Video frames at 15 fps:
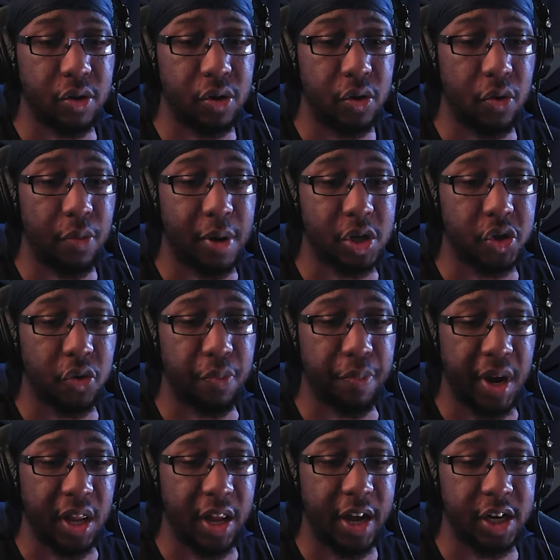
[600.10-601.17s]
do Buster
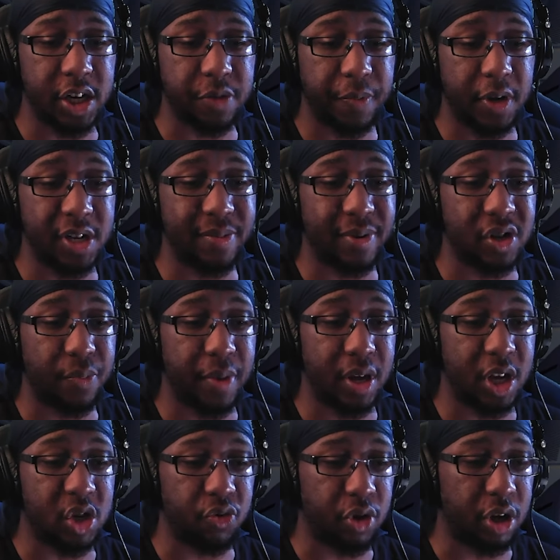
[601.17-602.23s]
Melee just because Buster Melee
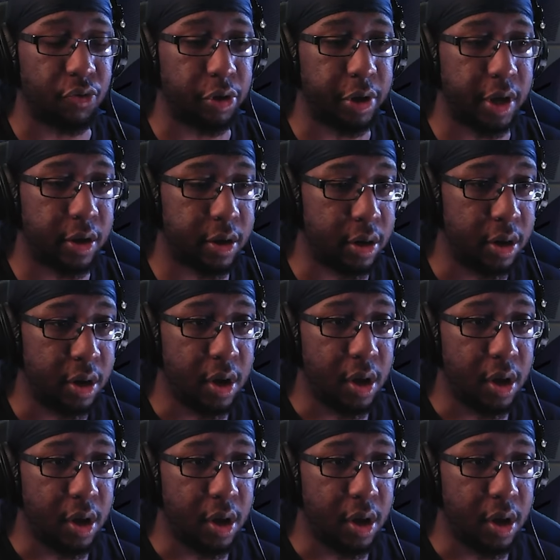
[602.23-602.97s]
is really, really good.